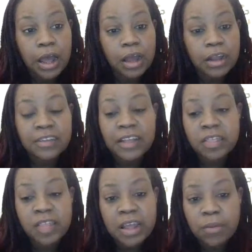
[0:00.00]
Because I
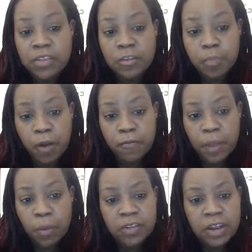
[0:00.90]
think it was his birthday.
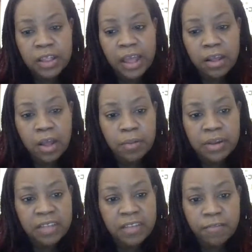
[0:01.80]
Wasn't it like a couple of
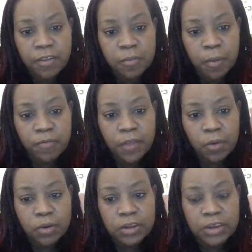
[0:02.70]
days after his birthday
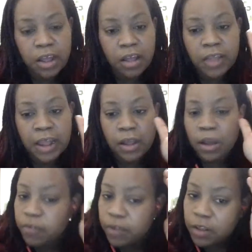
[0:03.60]
or the day
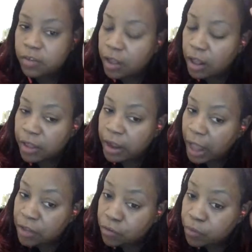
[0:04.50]
of his,
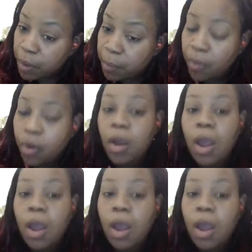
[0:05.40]
I just remember.